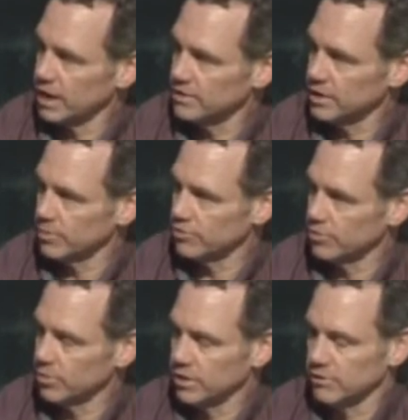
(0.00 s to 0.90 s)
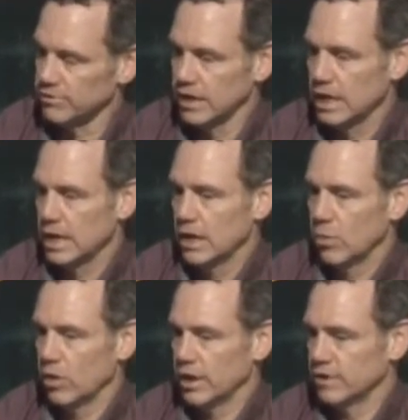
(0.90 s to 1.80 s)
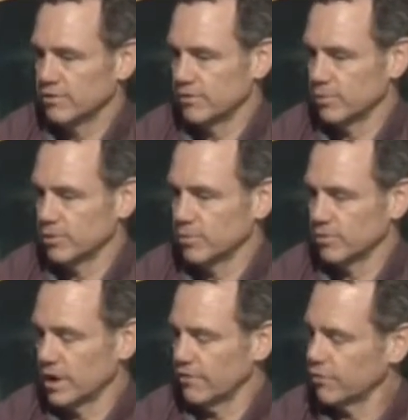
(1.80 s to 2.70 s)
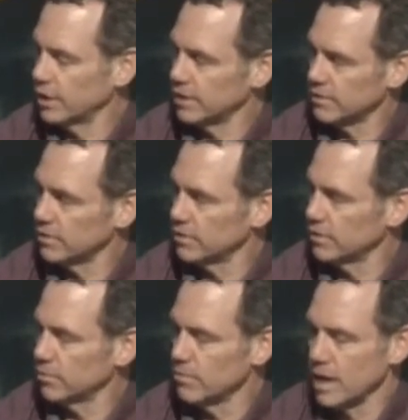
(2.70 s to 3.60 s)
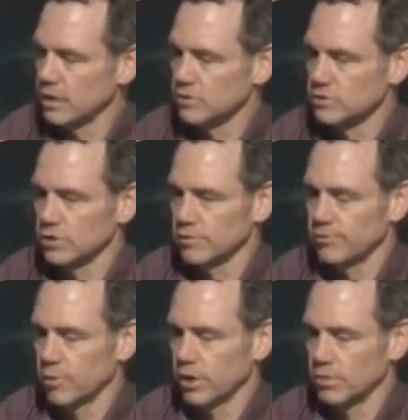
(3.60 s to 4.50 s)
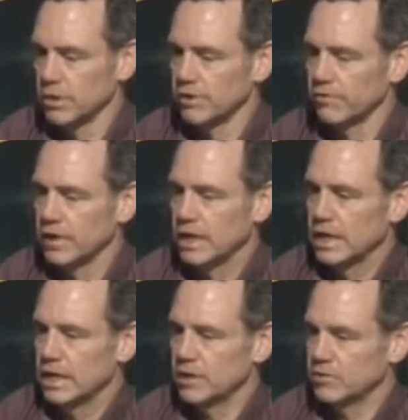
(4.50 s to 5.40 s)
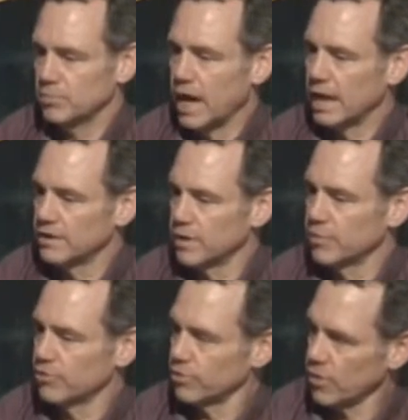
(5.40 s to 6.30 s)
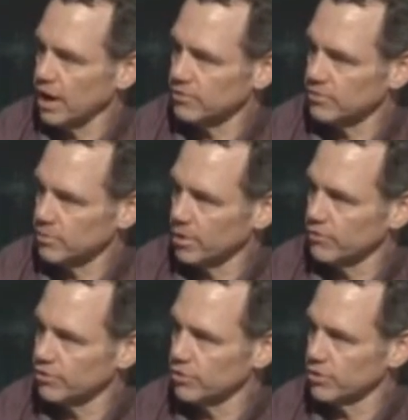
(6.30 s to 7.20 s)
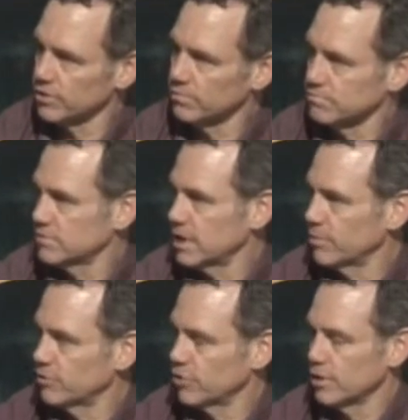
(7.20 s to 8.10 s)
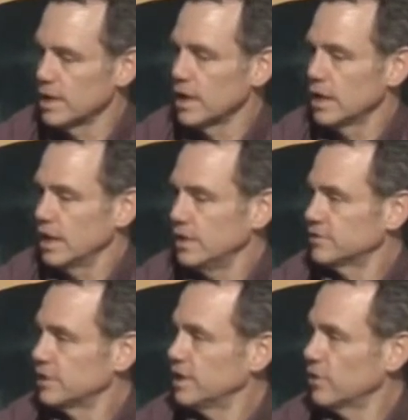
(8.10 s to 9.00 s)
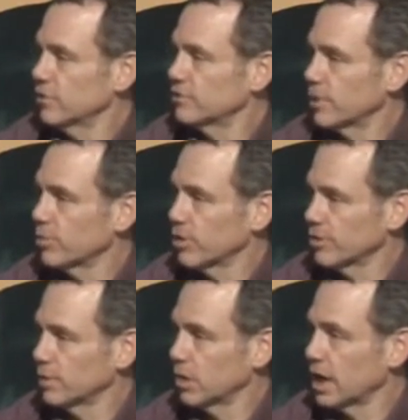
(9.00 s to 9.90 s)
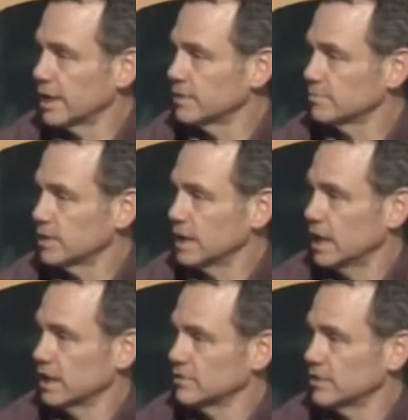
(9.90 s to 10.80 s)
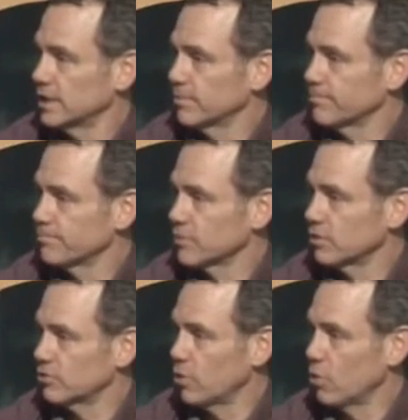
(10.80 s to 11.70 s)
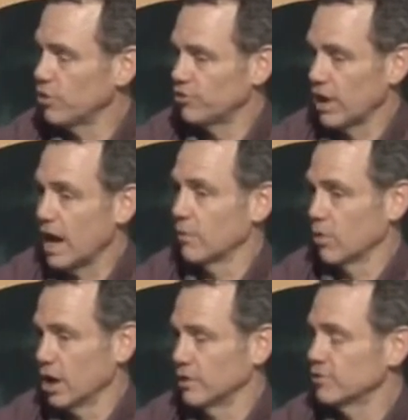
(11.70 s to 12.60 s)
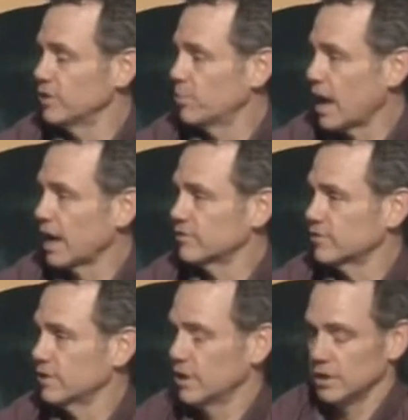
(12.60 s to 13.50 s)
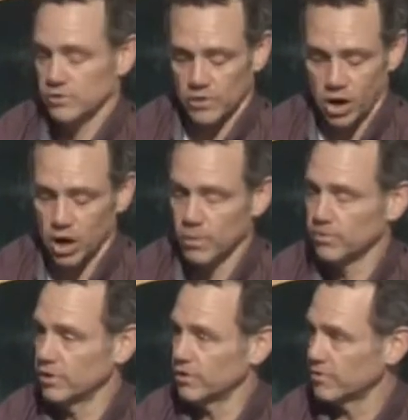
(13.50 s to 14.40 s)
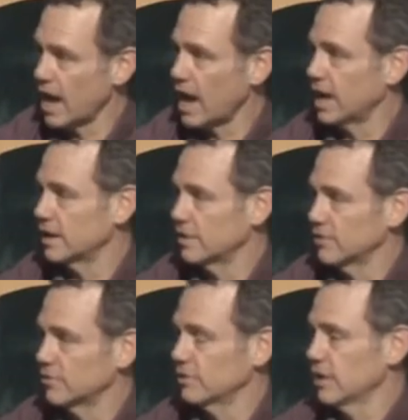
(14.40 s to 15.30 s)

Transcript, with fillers: temperature because one of his symptoms, and I forget the, the medical term for it, but if his body temperature rises above a certain temperature, he's, he goes temporarily blind and he can't see. So when John runs, he packs his arms and his hat and his